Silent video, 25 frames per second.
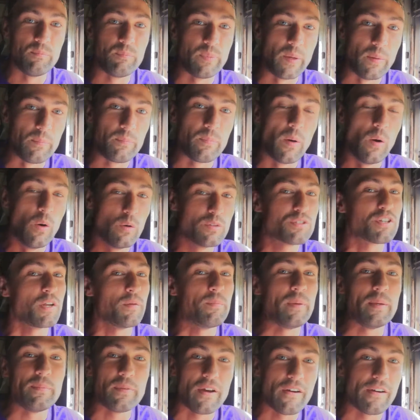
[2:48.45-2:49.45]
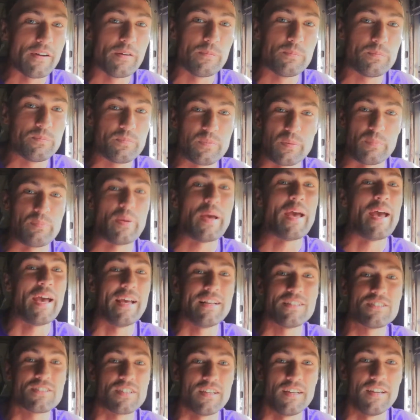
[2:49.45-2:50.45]
but also be very
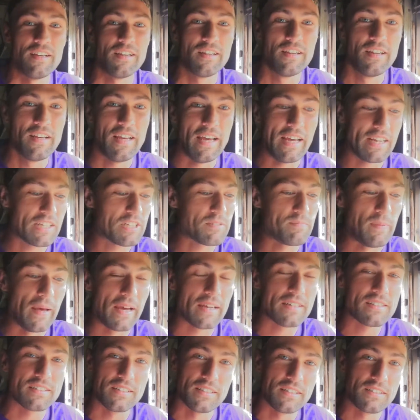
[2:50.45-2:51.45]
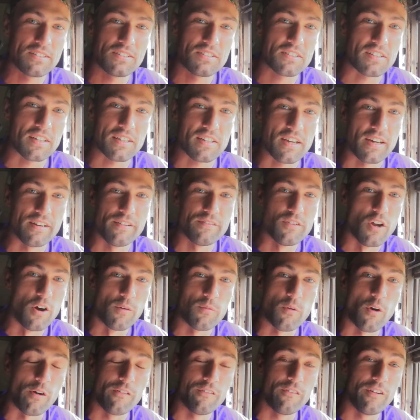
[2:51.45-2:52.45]
prepared to expect to kind of not